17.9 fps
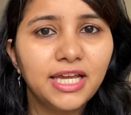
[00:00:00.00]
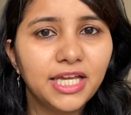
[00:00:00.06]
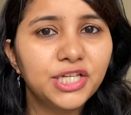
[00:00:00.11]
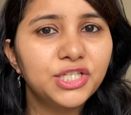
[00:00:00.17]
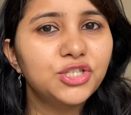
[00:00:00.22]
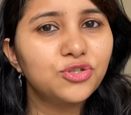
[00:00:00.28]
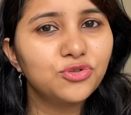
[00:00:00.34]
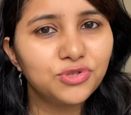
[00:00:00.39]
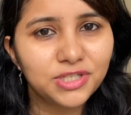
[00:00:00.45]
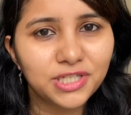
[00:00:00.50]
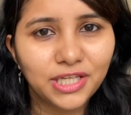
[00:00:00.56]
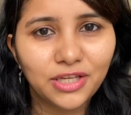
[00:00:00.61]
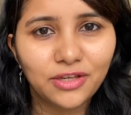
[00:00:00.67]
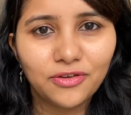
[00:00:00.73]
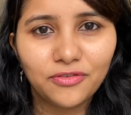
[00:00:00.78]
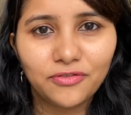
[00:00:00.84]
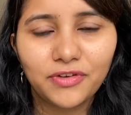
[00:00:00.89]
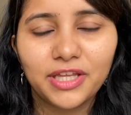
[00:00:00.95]
is to
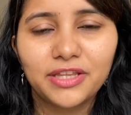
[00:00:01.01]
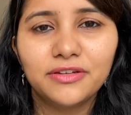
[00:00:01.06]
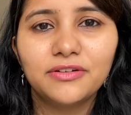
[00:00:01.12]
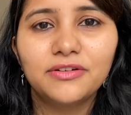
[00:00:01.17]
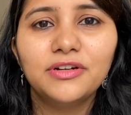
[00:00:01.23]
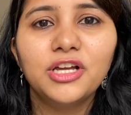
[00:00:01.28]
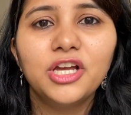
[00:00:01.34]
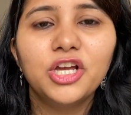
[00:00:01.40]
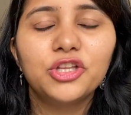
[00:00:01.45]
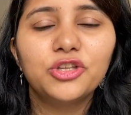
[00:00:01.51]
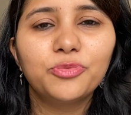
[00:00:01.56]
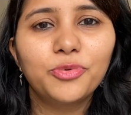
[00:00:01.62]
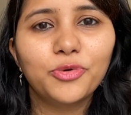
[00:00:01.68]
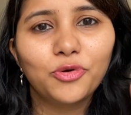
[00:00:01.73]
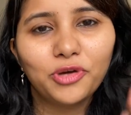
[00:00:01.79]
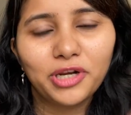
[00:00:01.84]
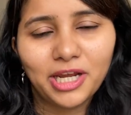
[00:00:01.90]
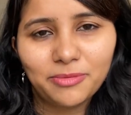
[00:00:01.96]
see whether the
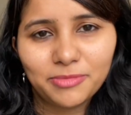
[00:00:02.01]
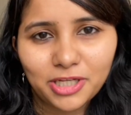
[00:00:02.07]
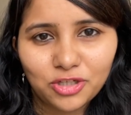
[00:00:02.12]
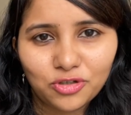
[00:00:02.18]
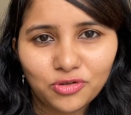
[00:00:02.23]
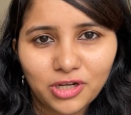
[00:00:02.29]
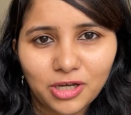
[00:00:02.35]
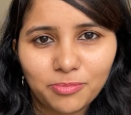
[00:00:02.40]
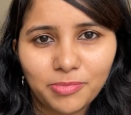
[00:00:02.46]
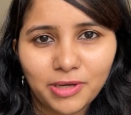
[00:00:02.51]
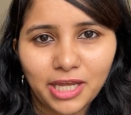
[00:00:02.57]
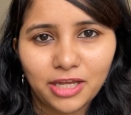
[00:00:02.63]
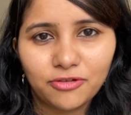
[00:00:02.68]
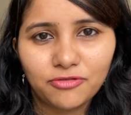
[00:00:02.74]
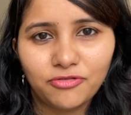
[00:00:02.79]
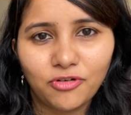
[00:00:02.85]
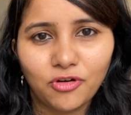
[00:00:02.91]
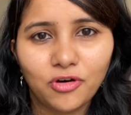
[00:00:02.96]
program that you're
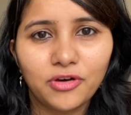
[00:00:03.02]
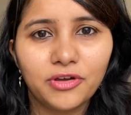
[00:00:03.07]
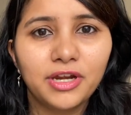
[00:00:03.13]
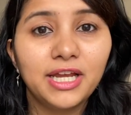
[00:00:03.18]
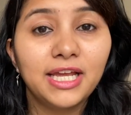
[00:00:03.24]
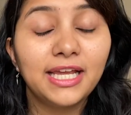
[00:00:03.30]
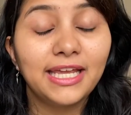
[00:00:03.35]
applying for